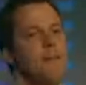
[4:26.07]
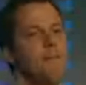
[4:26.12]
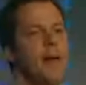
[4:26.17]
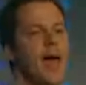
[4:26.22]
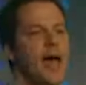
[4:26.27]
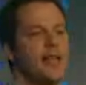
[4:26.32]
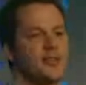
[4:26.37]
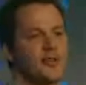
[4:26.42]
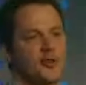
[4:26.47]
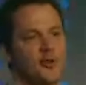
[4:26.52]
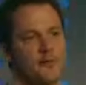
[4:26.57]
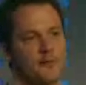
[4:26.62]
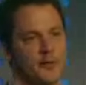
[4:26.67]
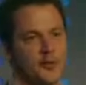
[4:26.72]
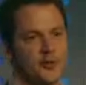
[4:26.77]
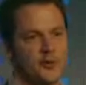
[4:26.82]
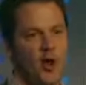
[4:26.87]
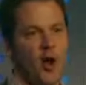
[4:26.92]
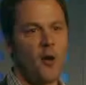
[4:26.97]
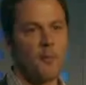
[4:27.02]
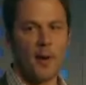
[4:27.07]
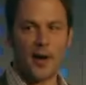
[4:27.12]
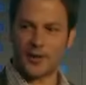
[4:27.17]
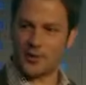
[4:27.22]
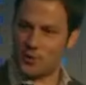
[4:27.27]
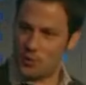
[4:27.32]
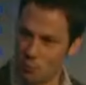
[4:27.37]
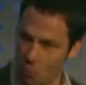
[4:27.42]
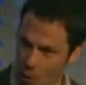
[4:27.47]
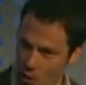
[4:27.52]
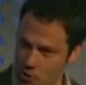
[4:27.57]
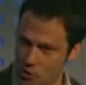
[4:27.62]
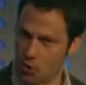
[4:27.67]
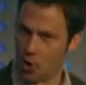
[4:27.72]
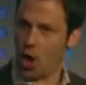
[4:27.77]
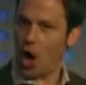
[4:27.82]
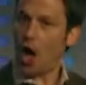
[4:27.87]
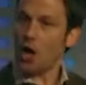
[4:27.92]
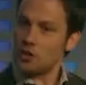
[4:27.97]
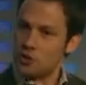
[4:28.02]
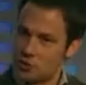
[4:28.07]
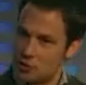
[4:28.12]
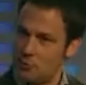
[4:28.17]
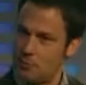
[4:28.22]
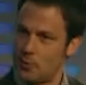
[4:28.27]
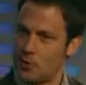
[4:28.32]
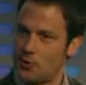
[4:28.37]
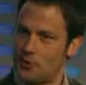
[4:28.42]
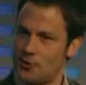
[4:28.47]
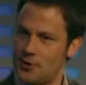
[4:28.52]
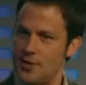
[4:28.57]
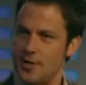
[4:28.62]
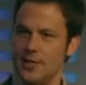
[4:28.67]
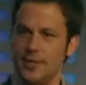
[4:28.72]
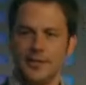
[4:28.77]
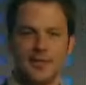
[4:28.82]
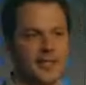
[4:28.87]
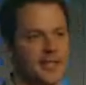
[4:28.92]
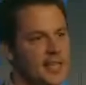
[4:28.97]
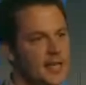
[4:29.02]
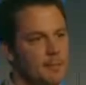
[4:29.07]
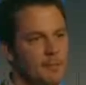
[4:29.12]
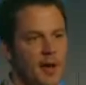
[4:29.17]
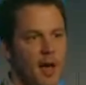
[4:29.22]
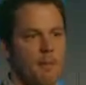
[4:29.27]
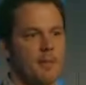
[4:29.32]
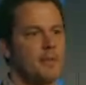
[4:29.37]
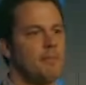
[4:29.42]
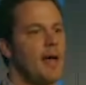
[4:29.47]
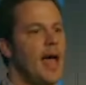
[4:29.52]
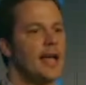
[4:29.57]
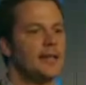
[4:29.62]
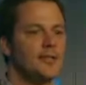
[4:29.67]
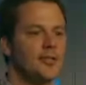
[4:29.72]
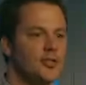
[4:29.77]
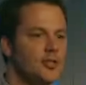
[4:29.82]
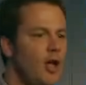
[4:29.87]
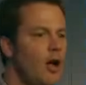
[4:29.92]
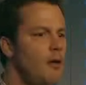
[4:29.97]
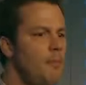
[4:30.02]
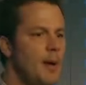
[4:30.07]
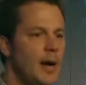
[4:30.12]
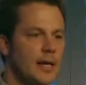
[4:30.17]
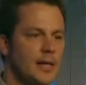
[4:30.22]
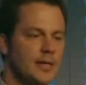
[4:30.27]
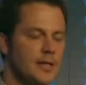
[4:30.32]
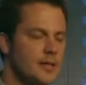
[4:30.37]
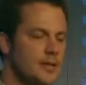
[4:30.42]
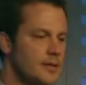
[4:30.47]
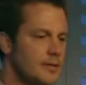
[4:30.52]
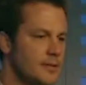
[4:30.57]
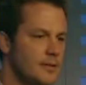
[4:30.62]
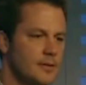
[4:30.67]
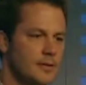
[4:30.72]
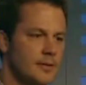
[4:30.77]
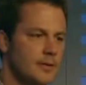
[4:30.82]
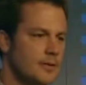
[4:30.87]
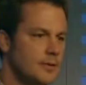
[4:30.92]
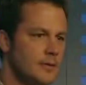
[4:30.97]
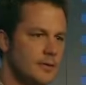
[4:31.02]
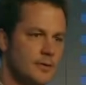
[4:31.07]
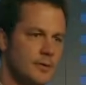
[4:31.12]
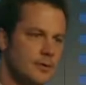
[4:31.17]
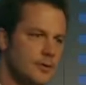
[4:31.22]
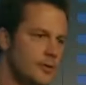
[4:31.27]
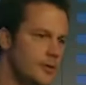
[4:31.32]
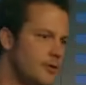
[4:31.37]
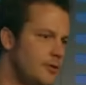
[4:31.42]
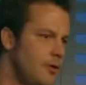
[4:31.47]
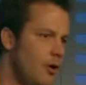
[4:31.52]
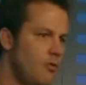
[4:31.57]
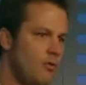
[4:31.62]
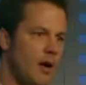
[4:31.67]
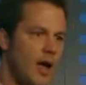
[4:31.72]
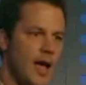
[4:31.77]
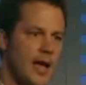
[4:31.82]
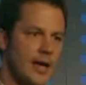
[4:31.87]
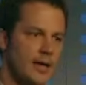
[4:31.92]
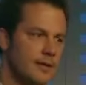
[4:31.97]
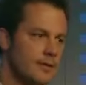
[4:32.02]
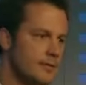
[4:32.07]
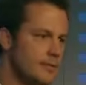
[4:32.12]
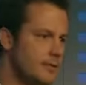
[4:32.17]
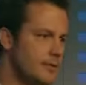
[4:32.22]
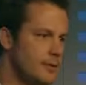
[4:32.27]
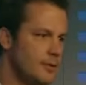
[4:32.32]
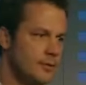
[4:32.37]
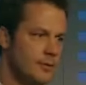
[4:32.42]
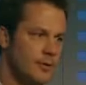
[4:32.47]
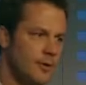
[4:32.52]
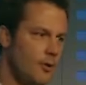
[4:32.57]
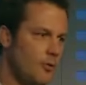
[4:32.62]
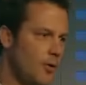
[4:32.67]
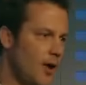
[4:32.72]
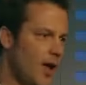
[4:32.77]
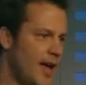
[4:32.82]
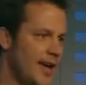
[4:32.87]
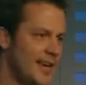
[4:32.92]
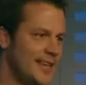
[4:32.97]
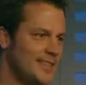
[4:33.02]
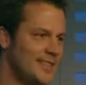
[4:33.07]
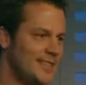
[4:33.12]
ambassador for Starbucks. You want your customers to keep coming back to Starbucks. No, Ryan. No, Ryan.